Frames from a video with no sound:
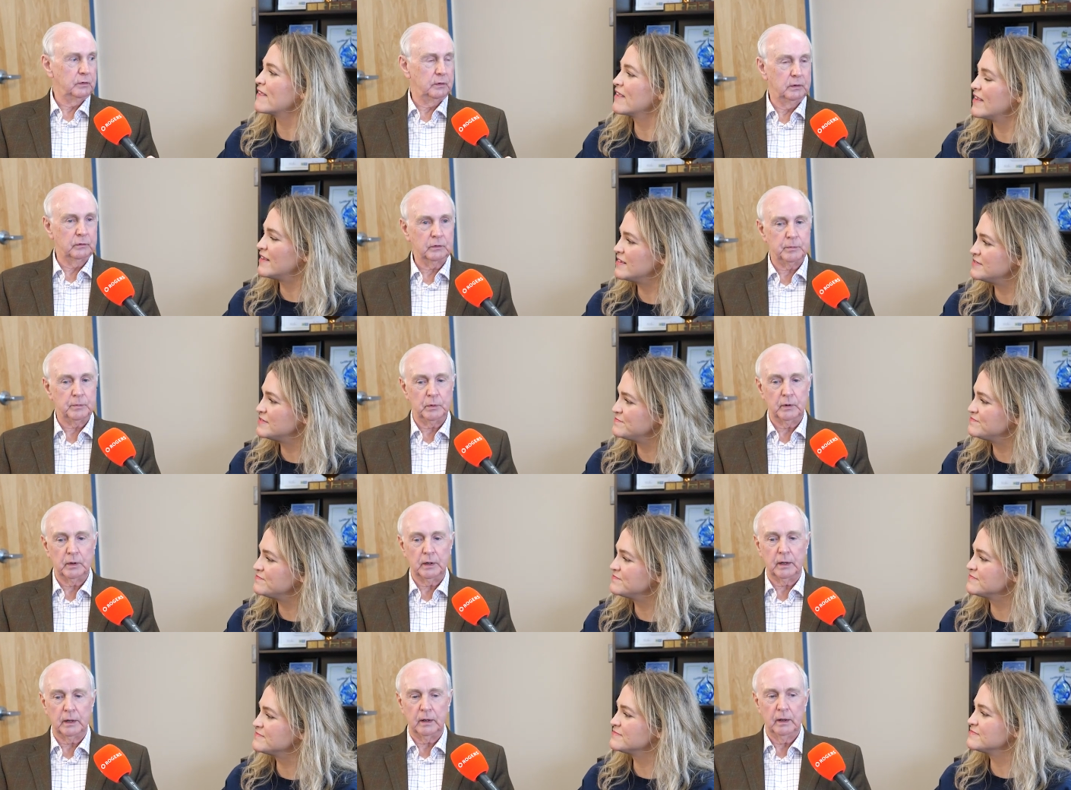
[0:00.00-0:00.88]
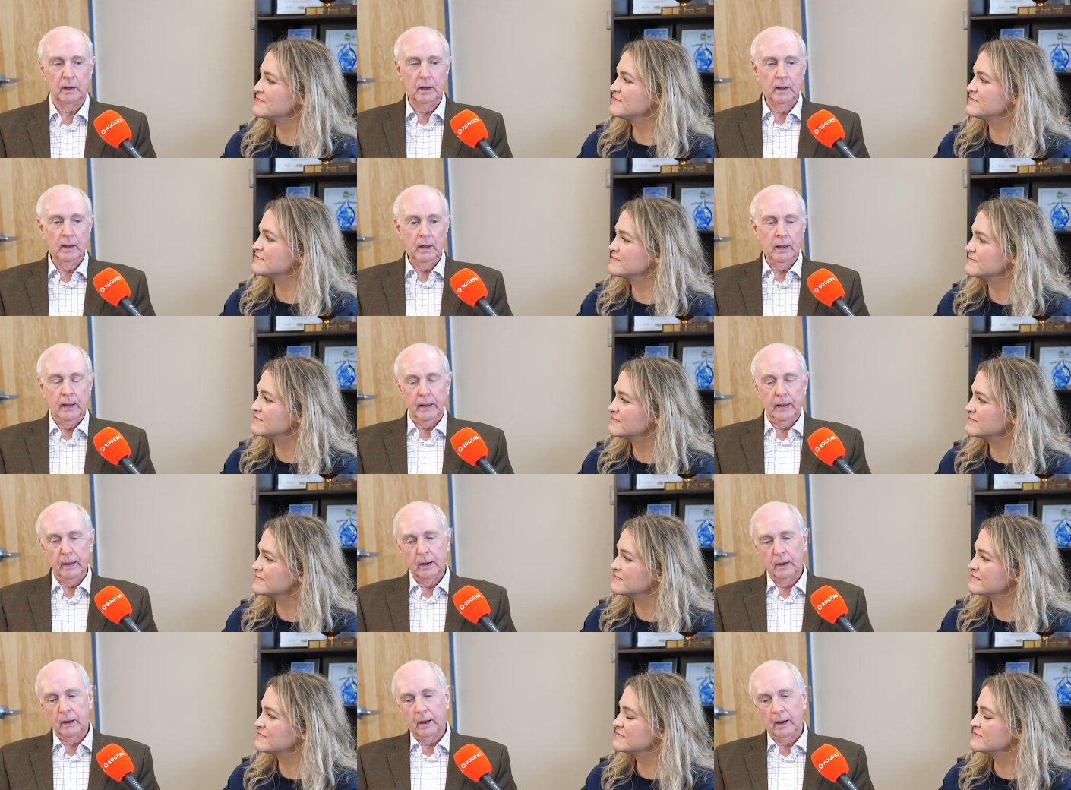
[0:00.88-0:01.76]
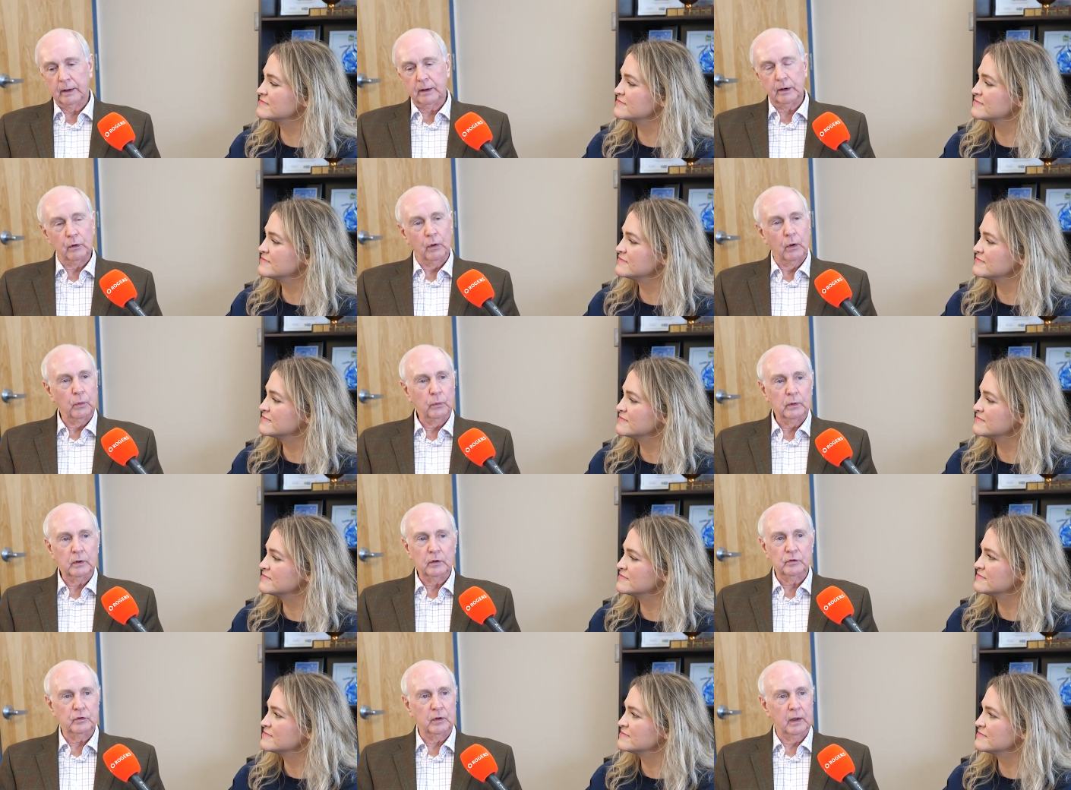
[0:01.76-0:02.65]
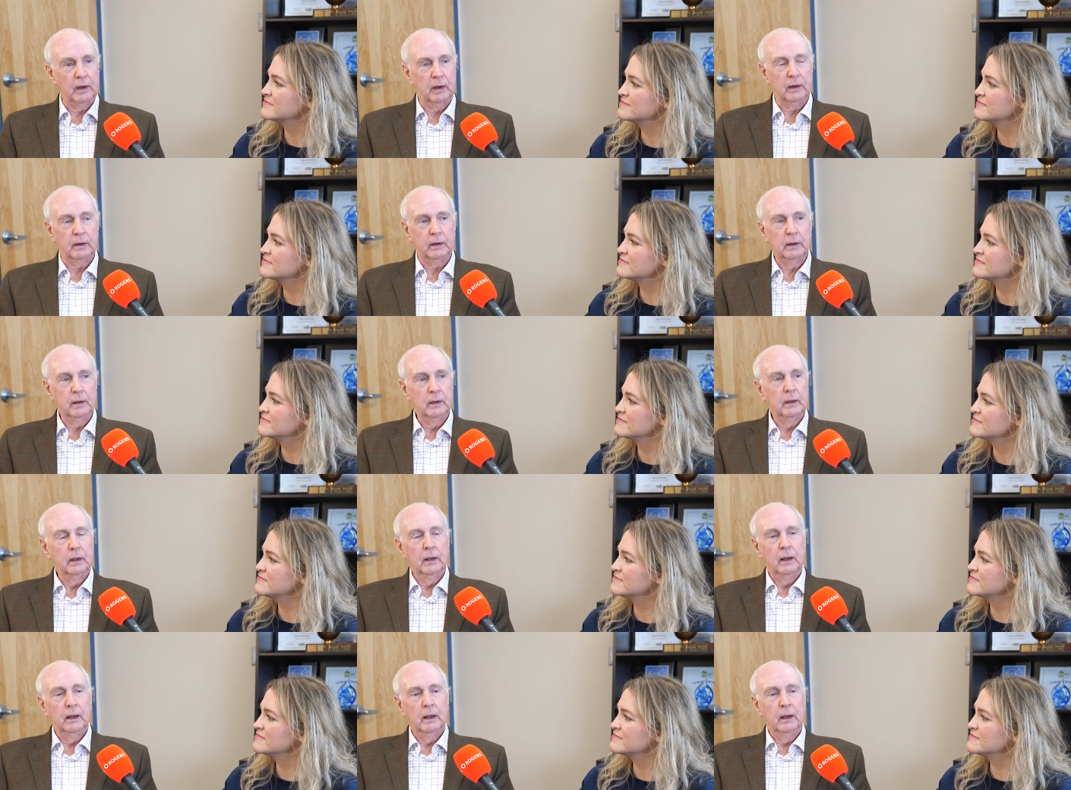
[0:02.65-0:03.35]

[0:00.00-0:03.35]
Speaker 1: in this community, and I can only say.